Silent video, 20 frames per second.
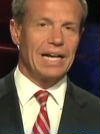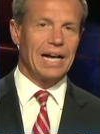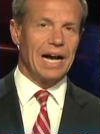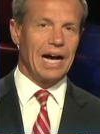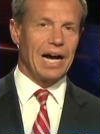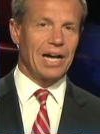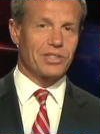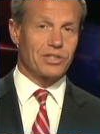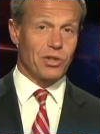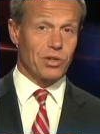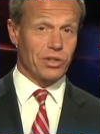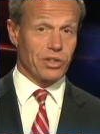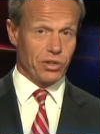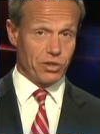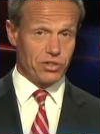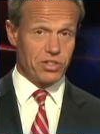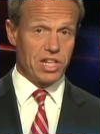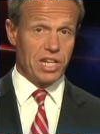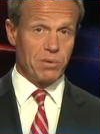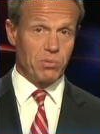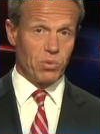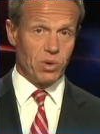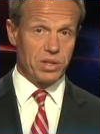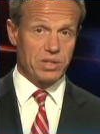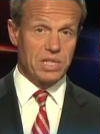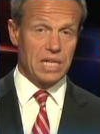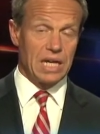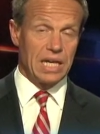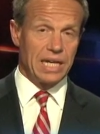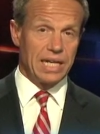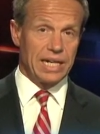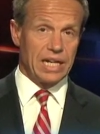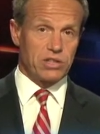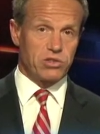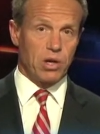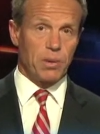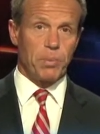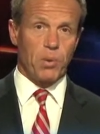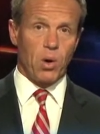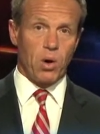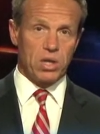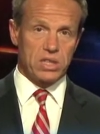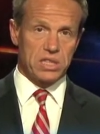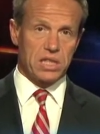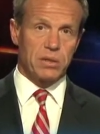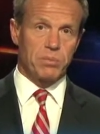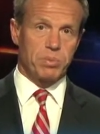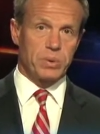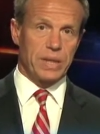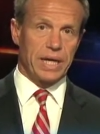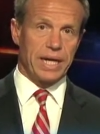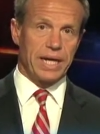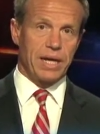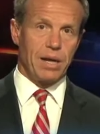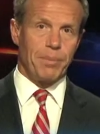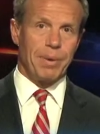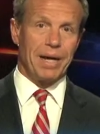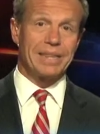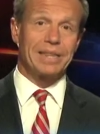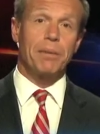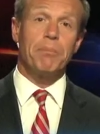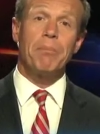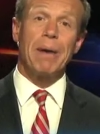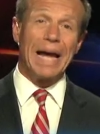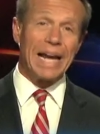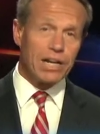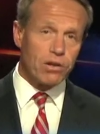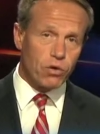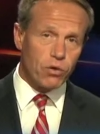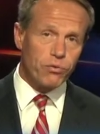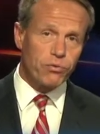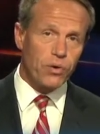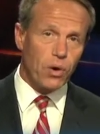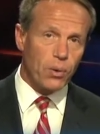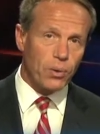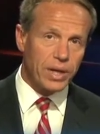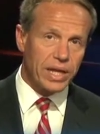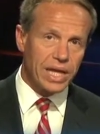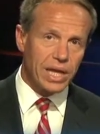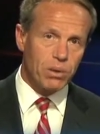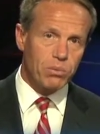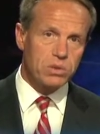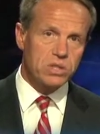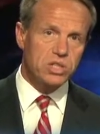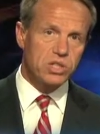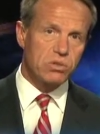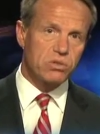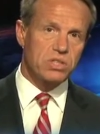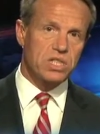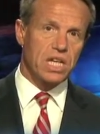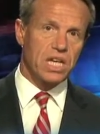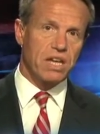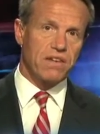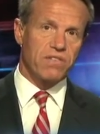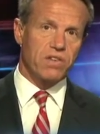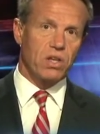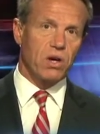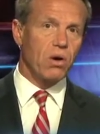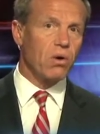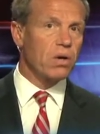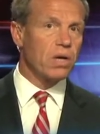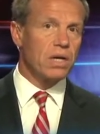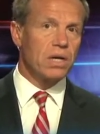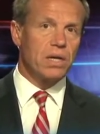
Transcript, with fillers: Uh, certainly your team was. Now, Trump also complained about the microphone he was using, even though